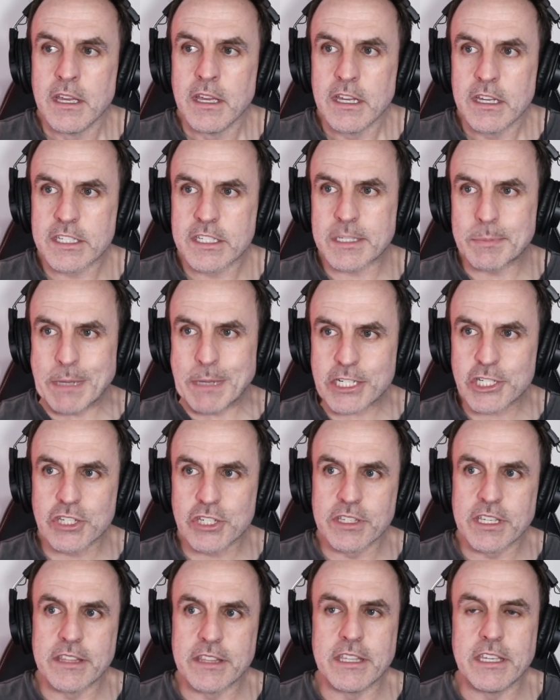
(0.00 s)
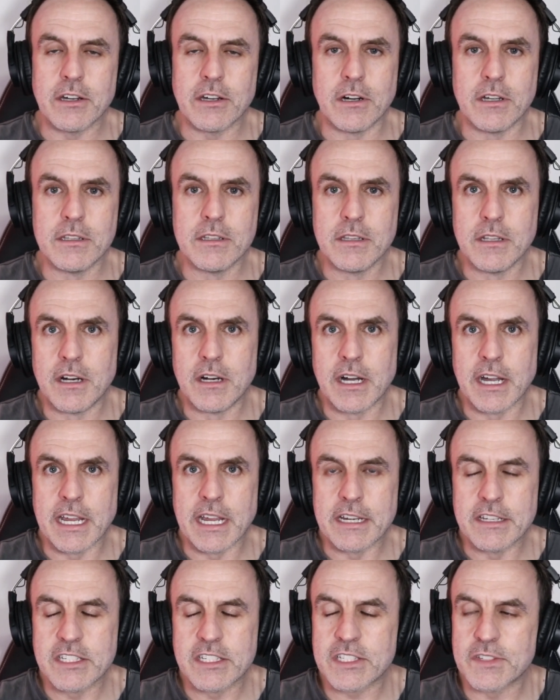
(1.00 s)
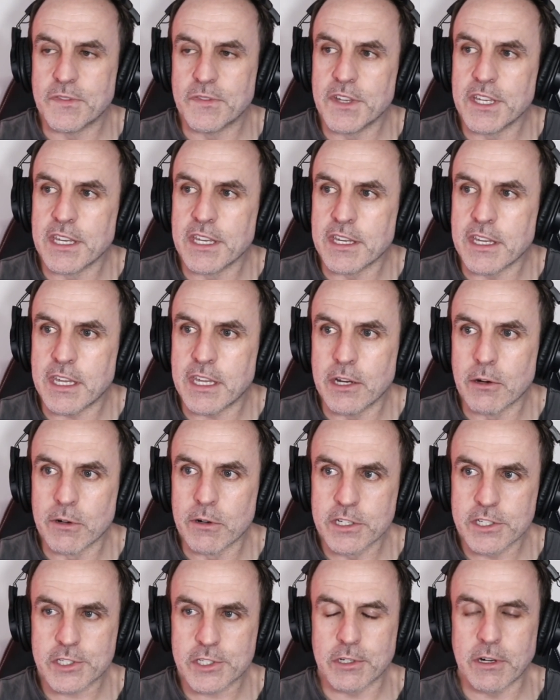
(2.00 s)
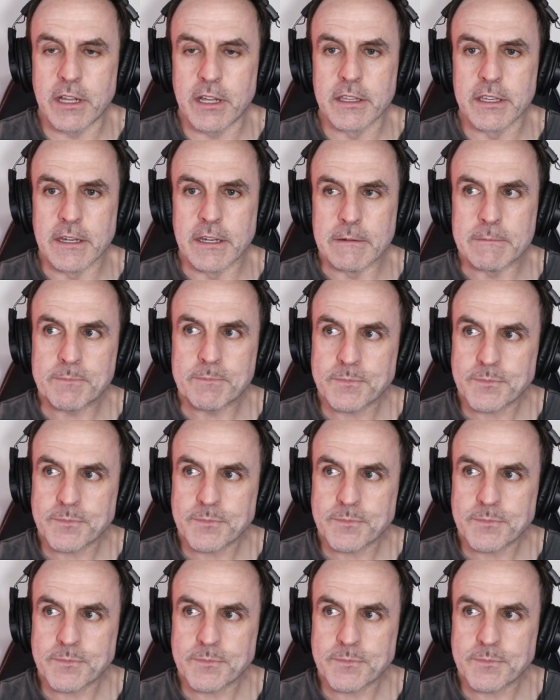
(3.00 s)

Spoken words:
especially in the online sphere here in Australia,